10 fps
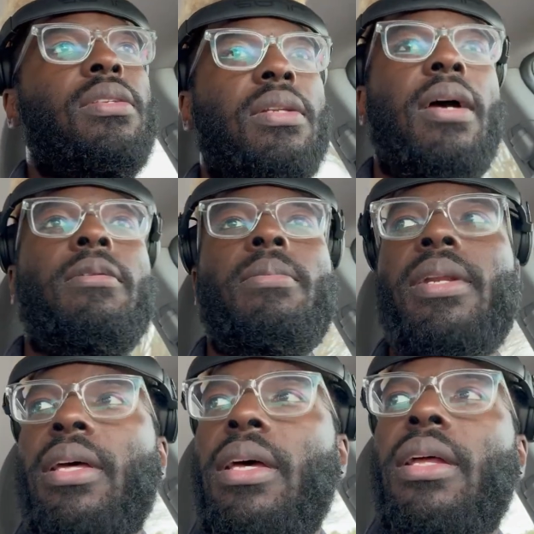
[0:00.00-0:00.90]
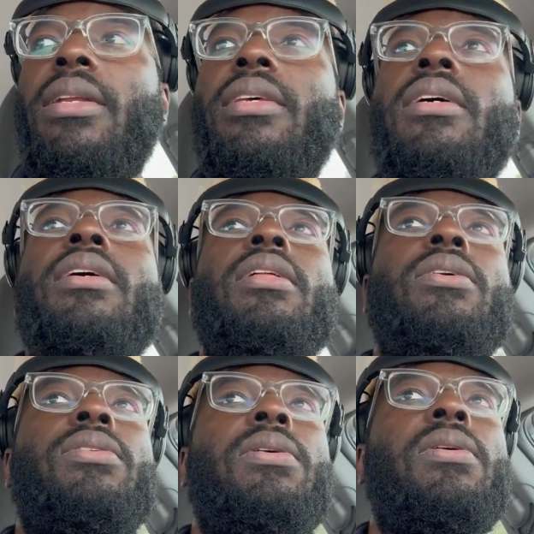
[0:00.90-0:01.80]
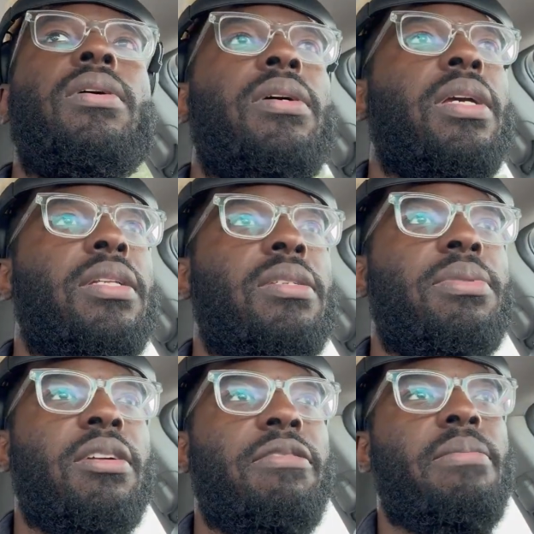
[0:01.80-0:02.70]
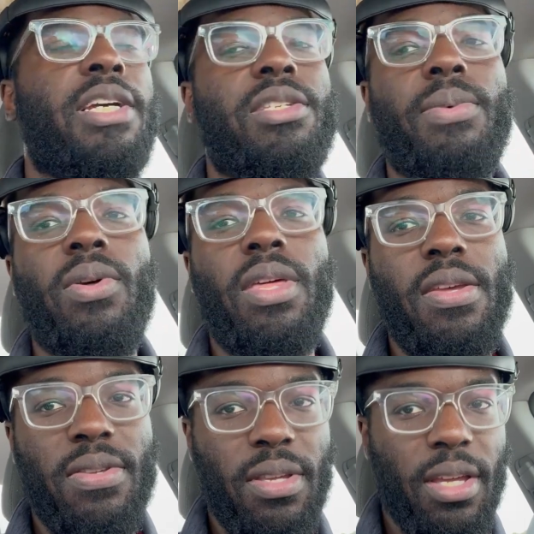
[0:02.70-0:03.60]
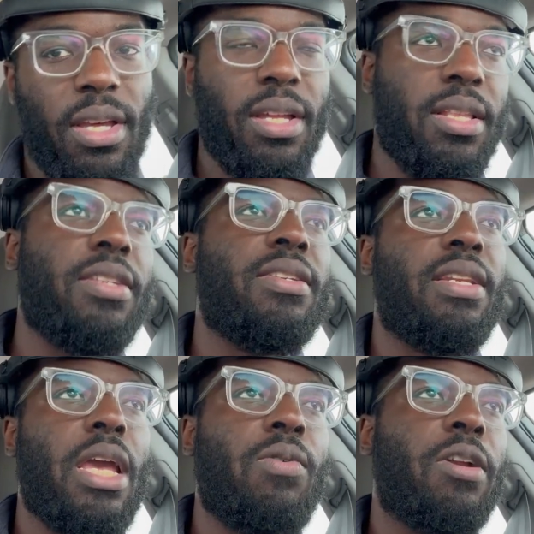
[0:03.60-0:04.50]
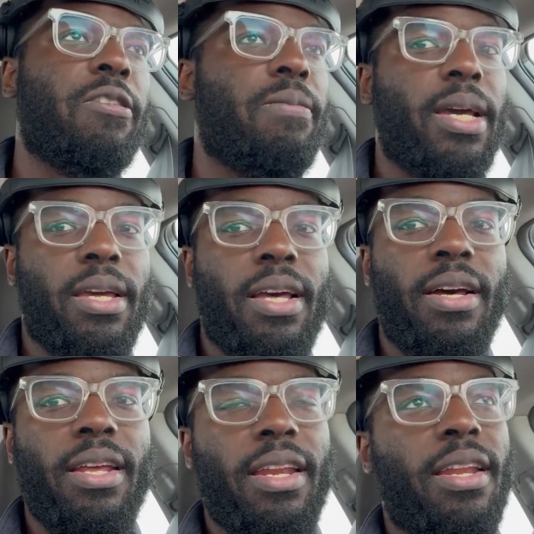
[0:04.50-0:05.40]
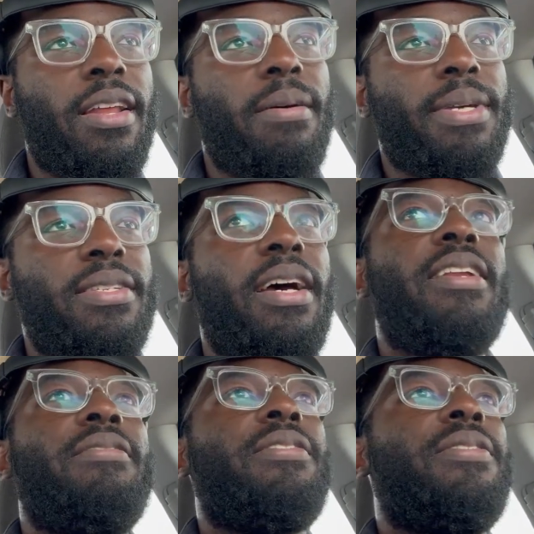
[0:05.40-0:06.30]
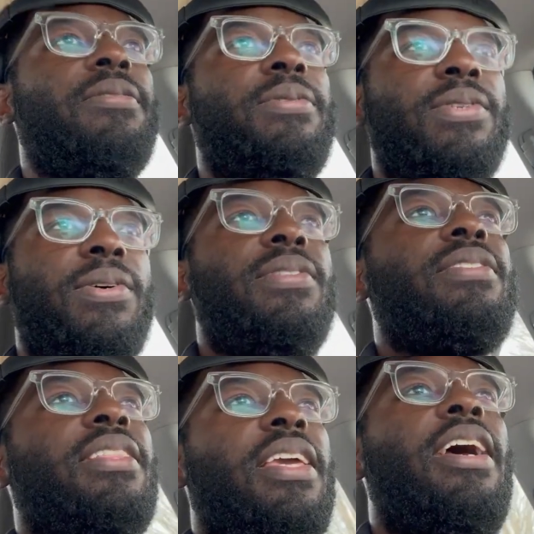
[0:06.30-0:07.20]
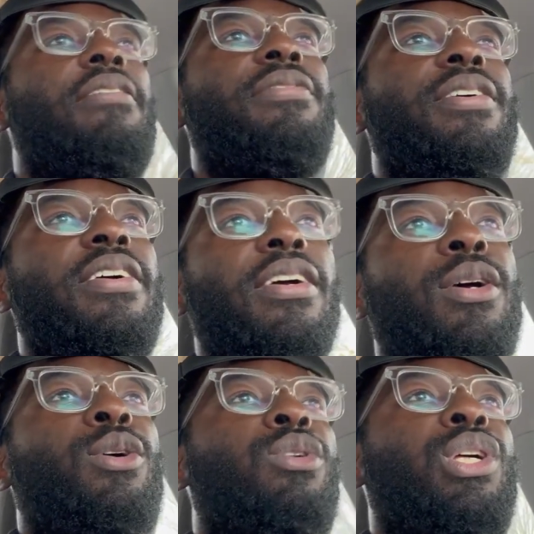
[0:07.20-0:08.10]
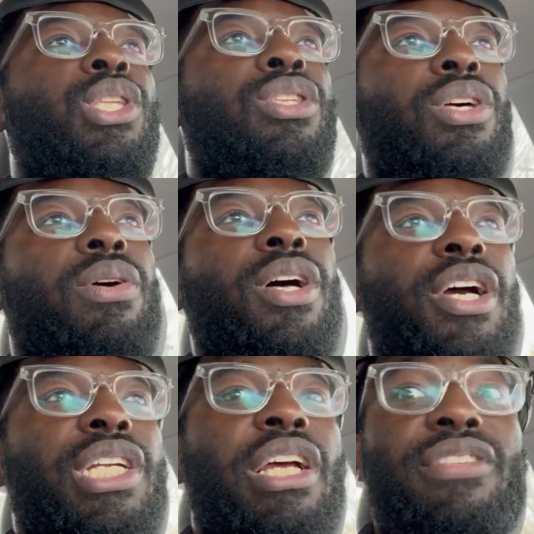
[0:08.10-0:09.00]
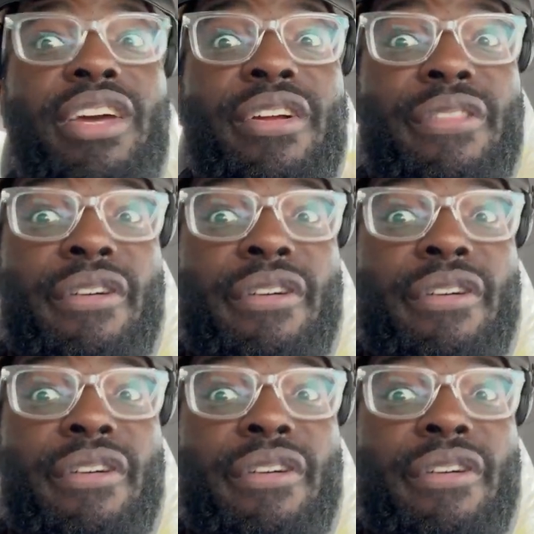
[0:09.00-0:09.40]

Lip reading: Now we're about to head to the store and get some stuff for my smoothies. This is day one of my cut. I'm excited for the results and the after. So I'll catch y'all later.